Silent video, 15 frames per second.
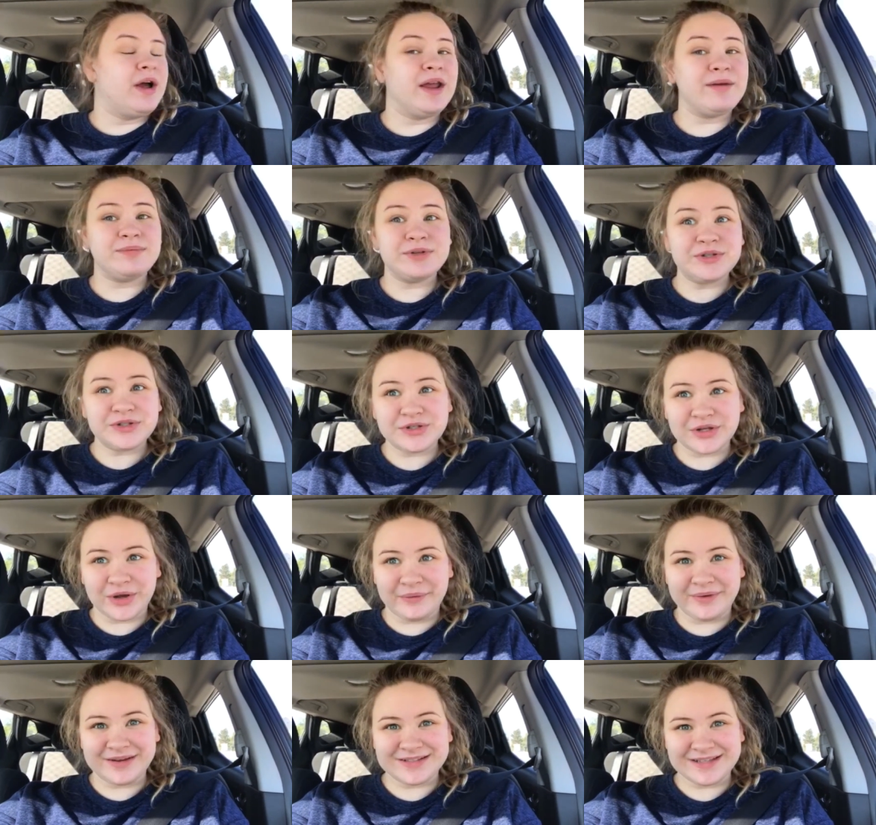I'm
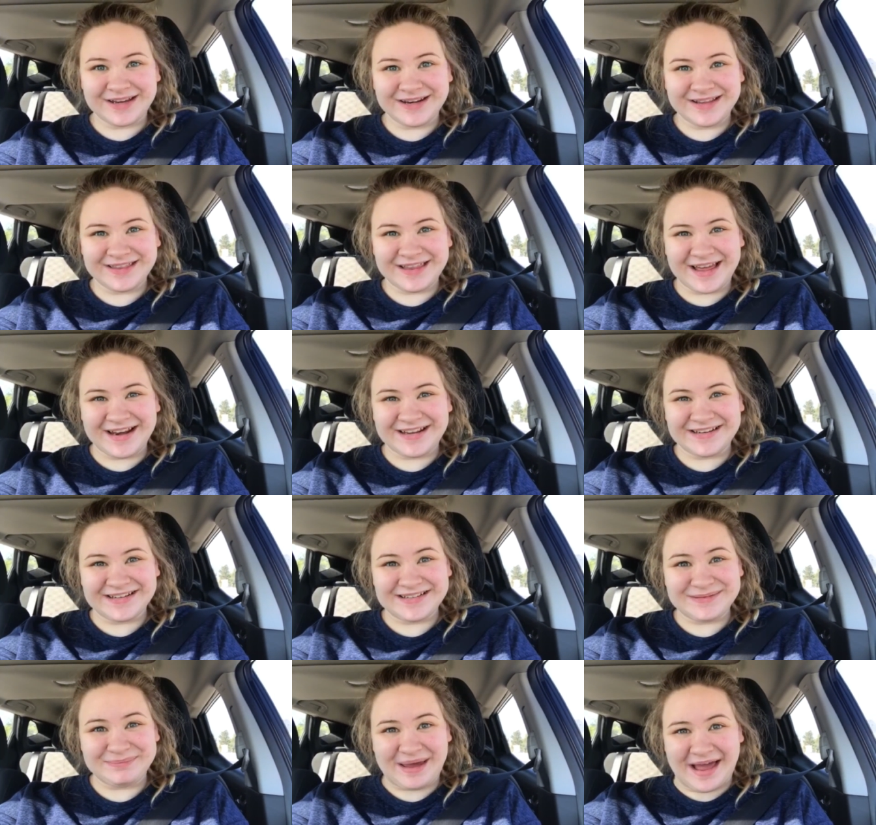so excited that it
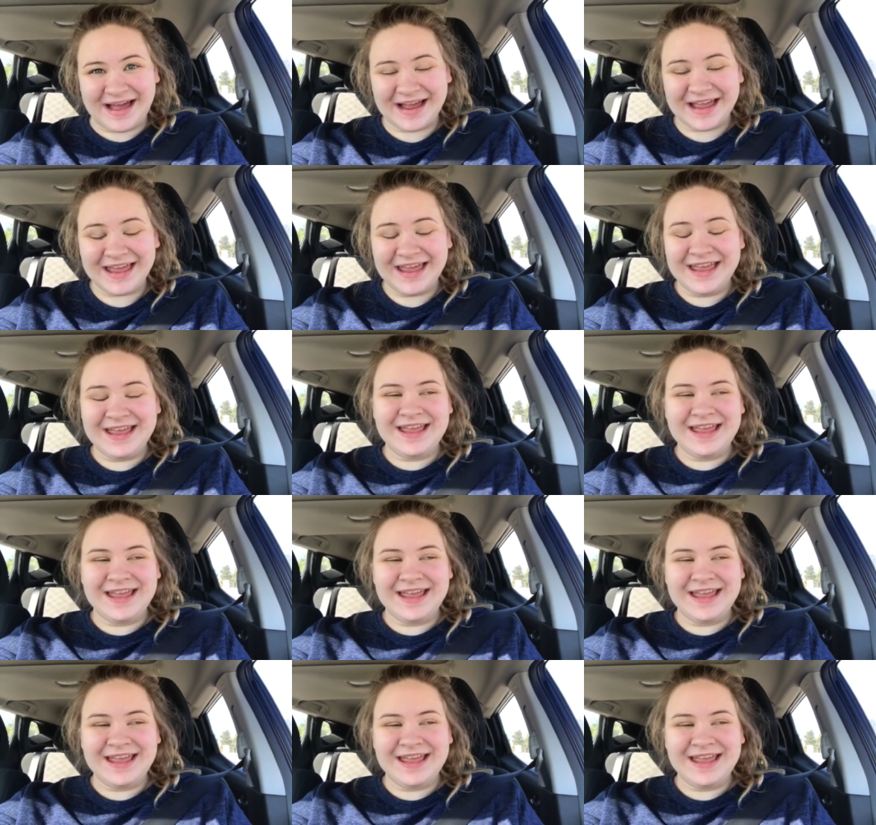is back.